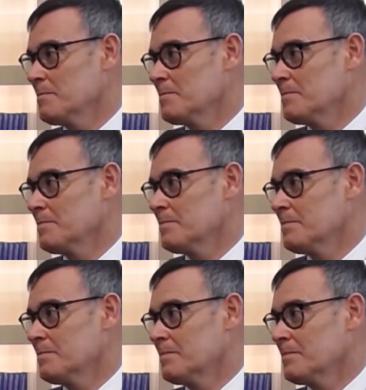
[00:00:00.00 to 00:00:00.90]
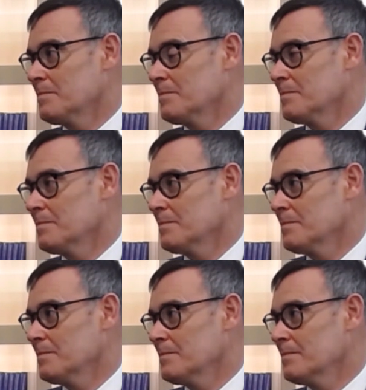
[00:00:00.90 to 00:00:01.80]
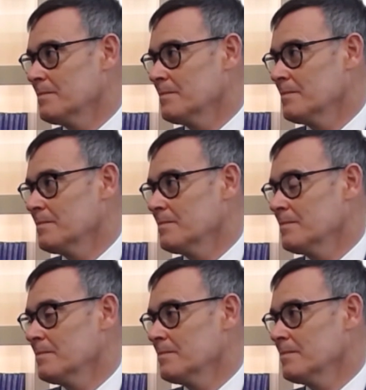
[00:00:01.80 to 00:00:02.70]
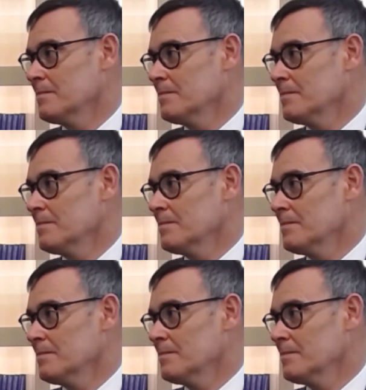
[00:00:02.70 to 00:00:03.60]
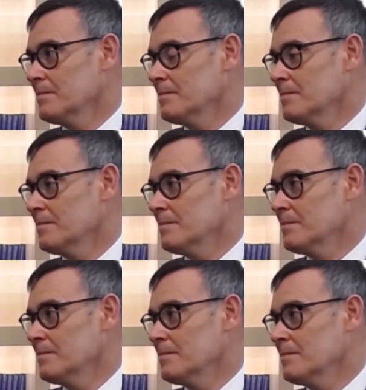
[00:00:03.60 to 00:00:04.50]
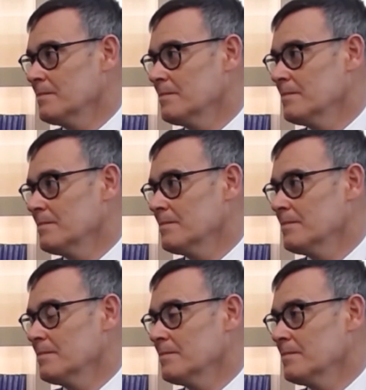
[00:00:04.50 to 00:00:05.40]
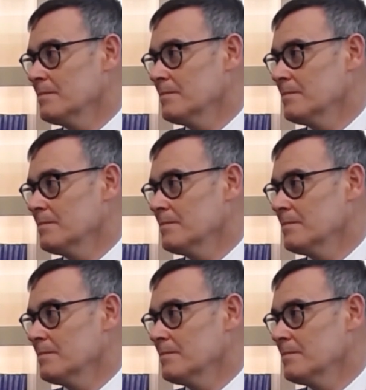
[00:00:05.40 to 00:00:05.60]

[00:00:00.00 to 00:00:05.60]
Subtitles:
The person shown says nothing.